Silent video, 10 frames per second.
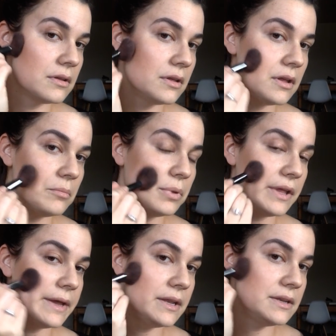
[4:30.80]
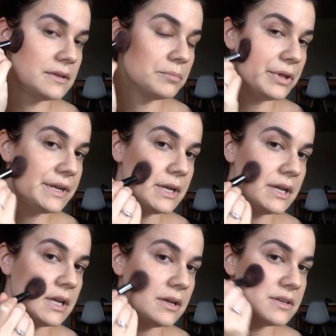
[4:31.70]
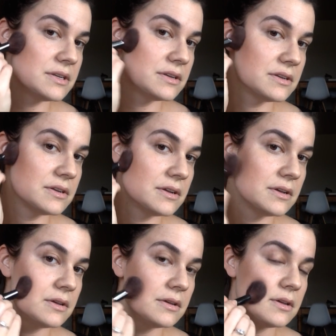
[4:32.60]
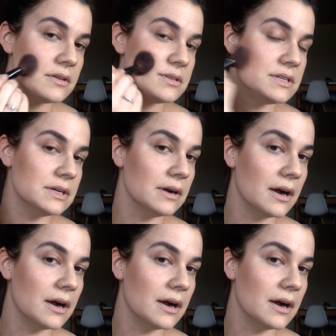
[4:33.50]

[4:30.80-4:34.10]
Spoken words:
And blend it in to your